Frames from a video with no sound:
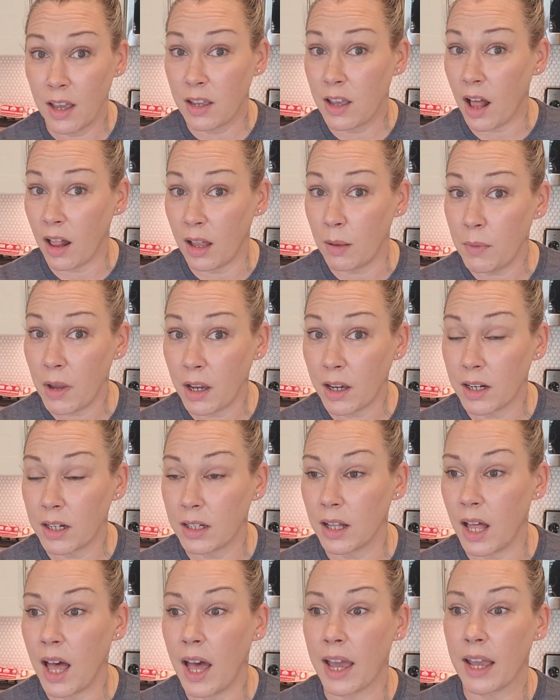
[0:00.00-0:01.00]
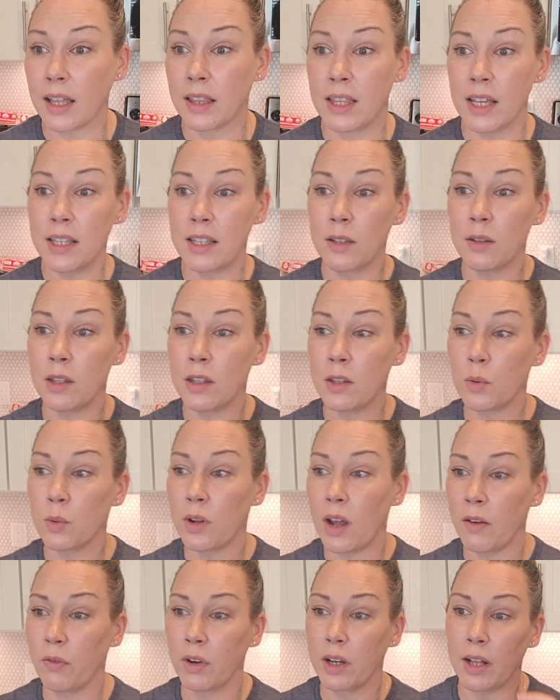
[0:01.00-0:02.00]
y'all i'm not gonna lie this is this is what
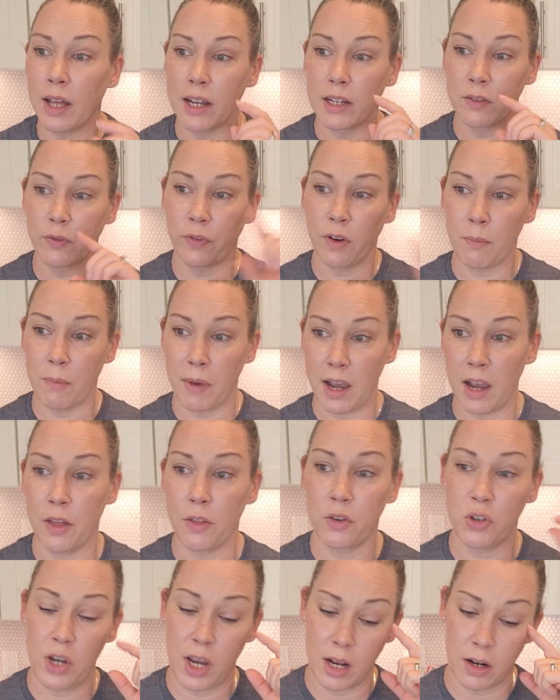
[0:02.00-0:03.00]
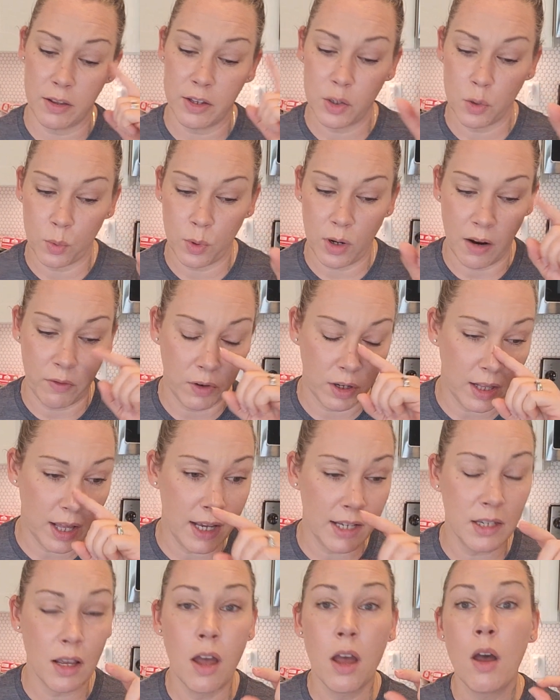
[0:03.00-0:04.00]
i've realized from my other channel this is what i've
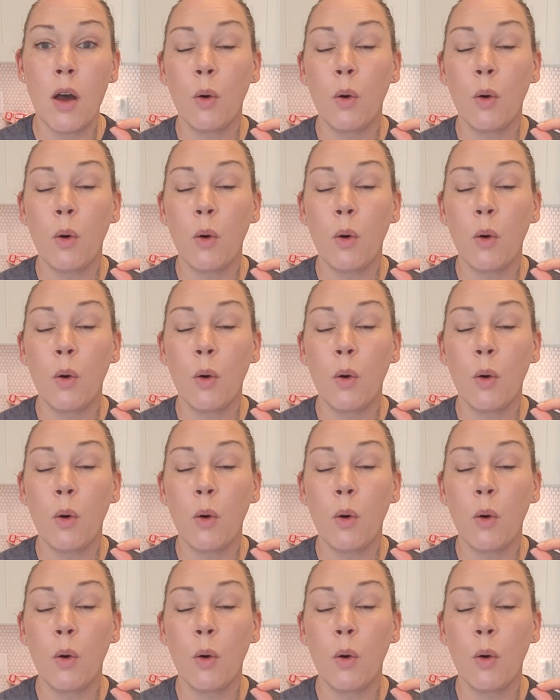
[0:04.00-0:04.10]
realized